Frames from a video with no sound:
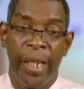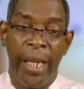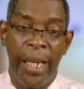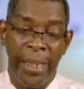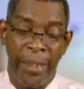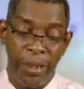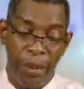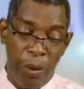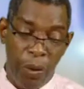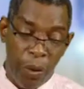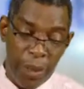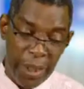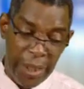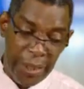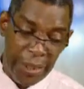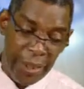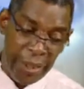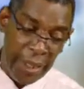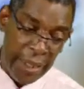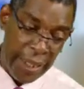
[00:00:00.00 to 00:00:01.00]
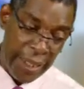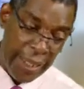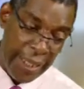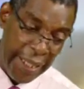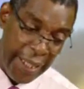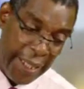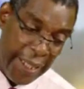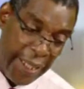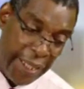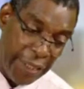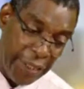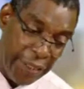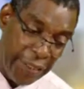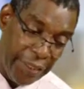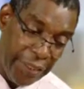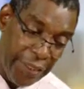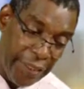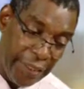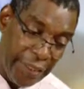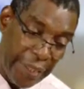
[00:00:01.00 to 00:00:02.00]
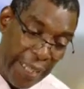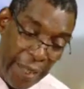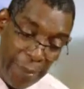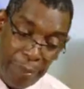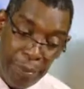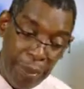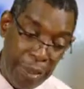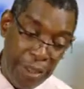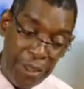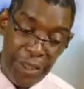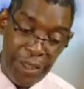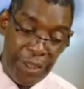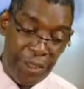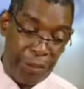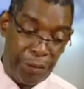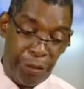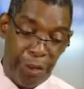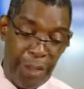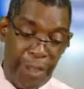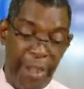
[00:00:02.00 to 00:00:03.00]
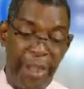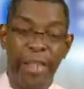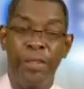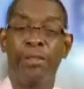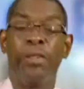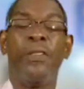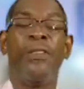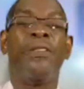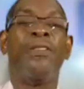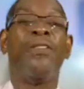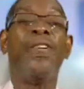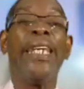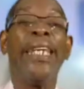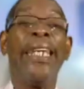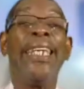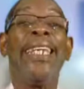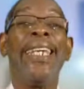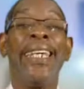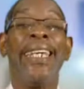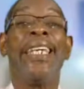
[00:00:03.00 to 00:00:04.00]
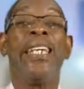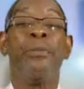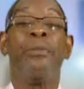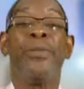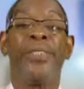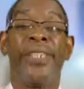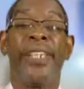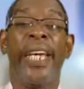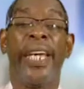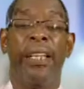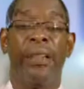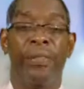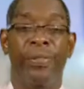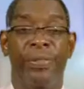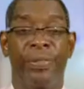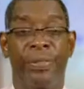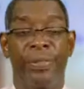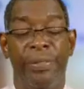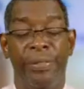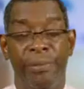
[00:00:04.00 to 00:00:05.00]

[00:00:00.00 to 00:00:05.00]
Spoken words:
And God is demonstrating and revealing himself